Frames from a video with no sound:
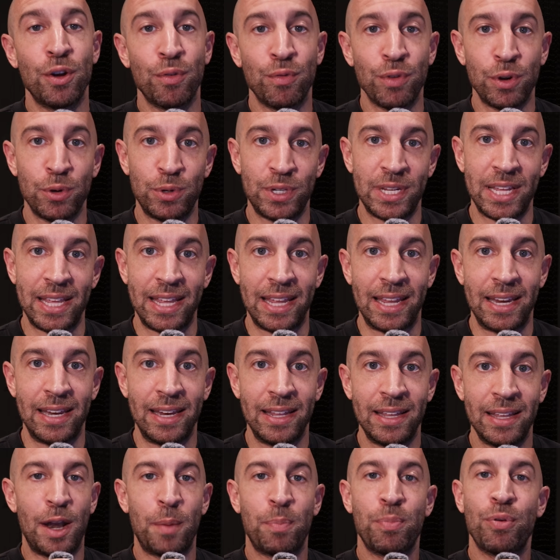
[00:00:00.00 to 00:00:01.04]
your
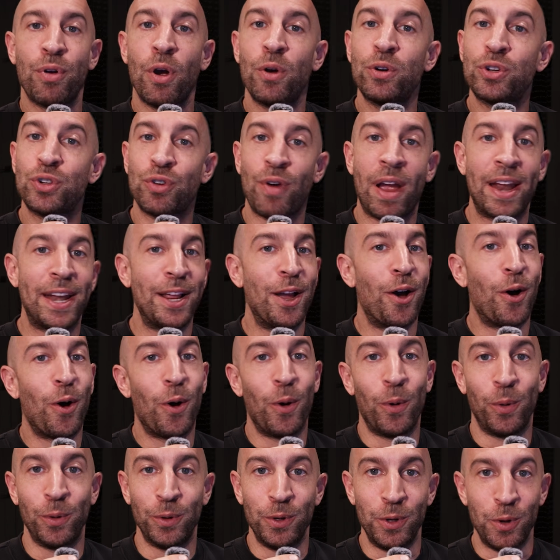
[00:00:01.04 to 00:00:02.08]
routine, and approach writing a
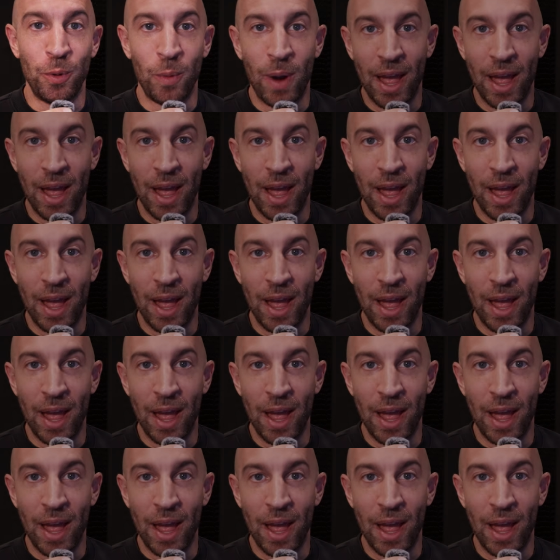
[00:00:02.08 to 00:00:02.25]
whole new